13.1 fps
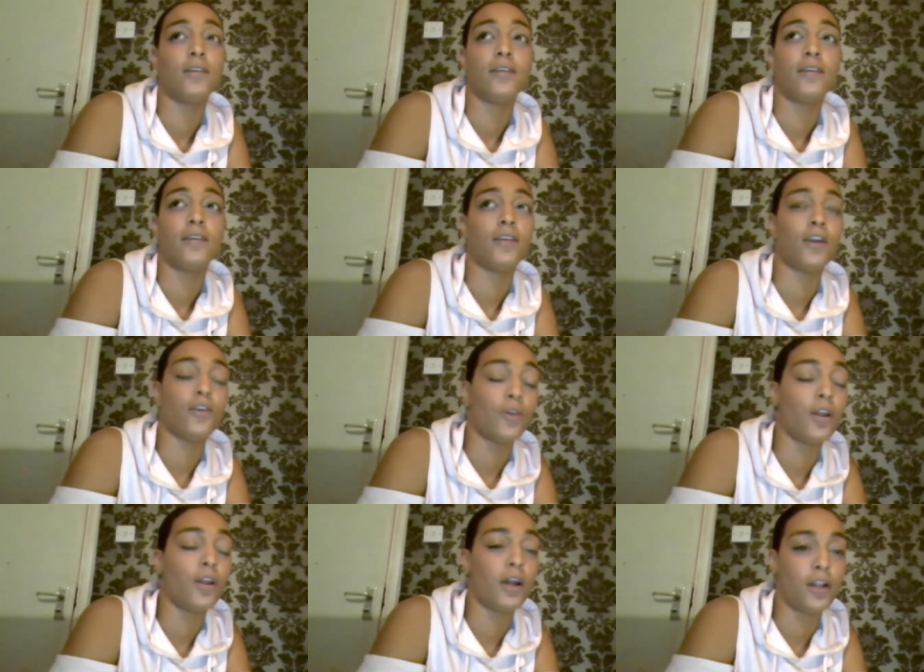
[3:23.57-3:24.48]
You know, you'll
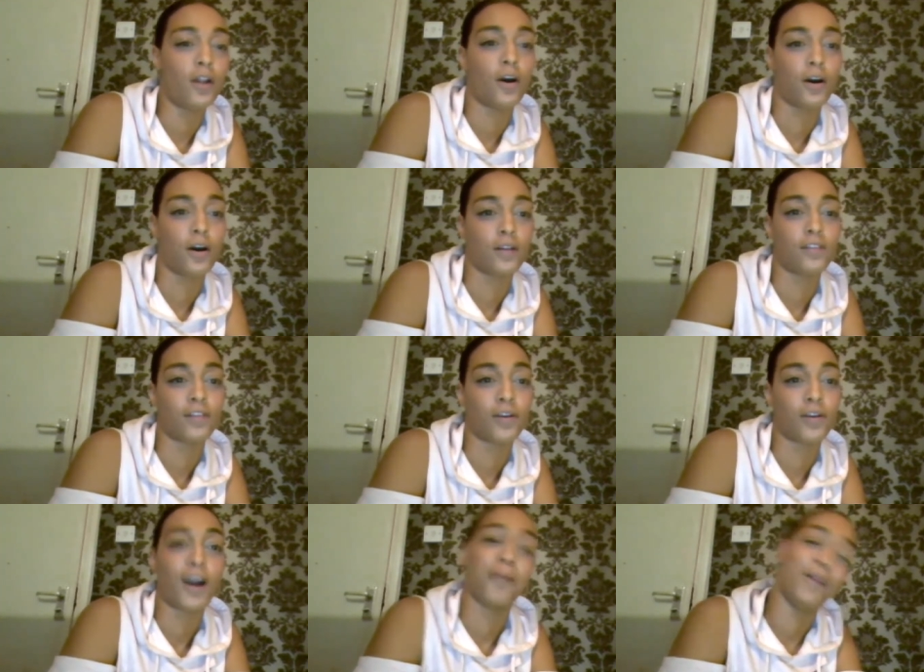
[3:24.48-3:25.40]
learn a lot. So
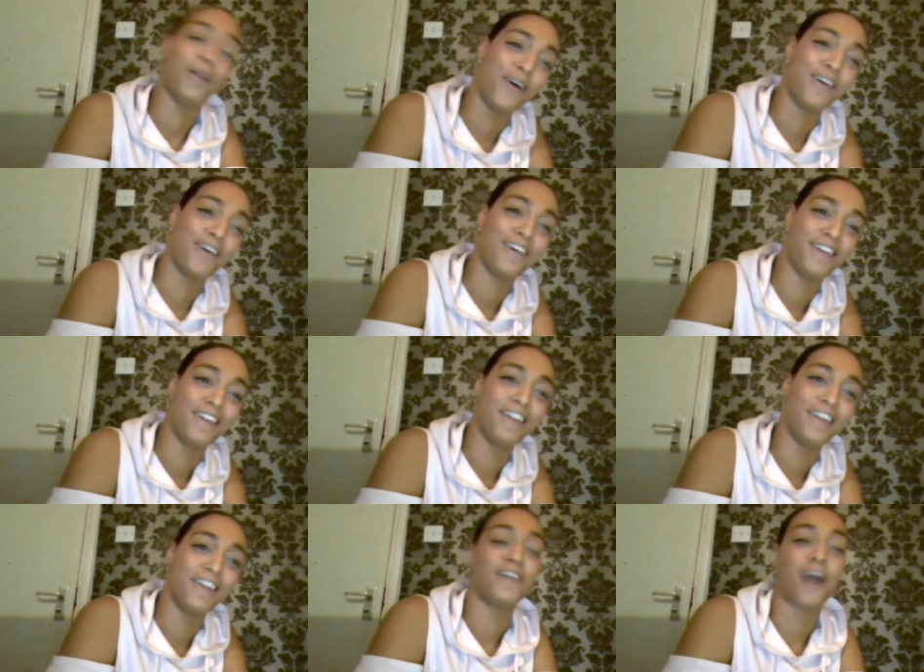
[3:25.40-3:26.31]
come along,
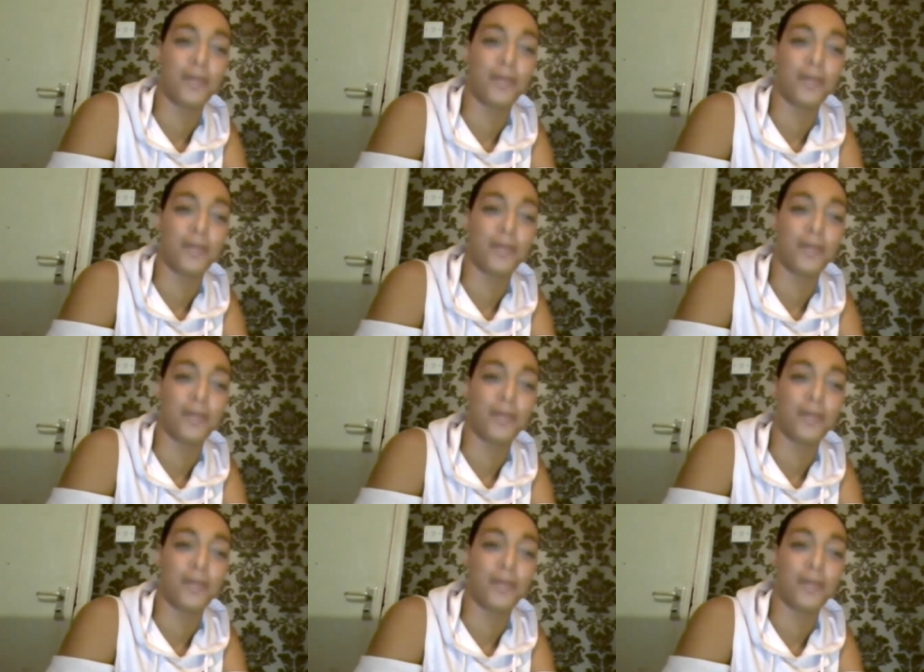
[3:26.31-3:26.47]
come and